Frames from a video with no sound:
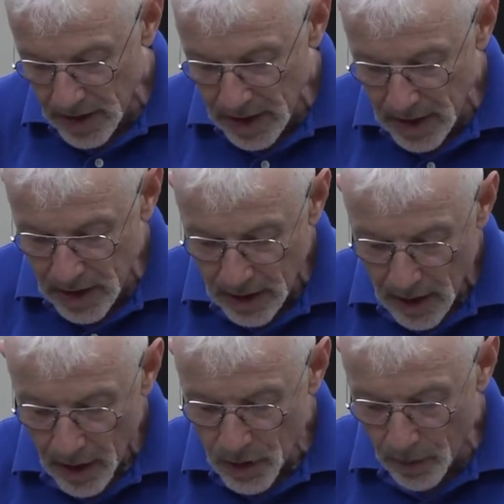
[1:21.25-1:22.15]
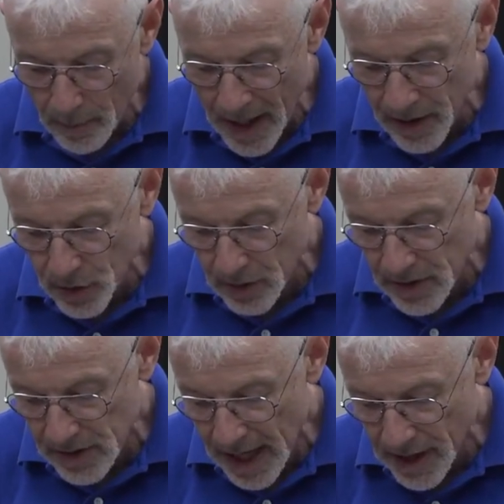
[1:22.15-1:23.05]
tit, your pectoral
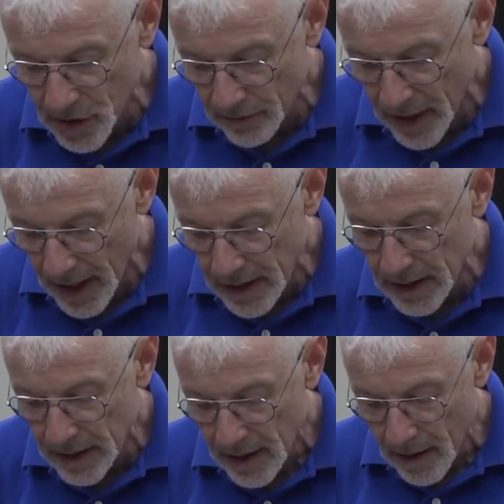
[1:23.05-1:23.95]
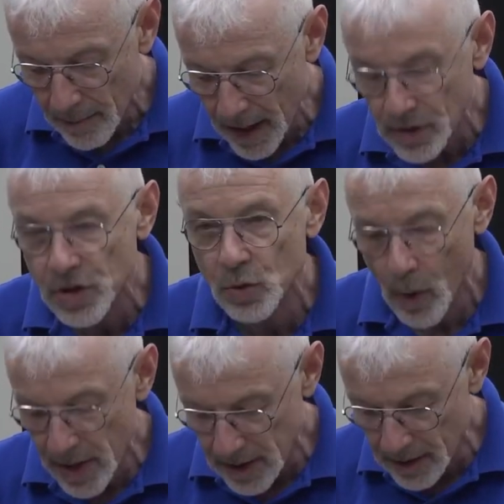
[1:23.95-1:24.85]
stash of honey, by your
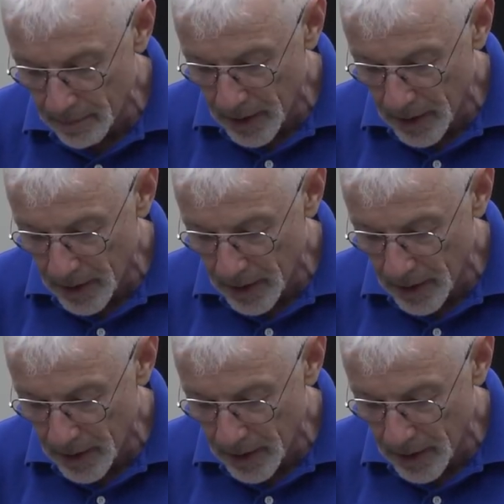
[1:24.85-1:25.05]
sweat and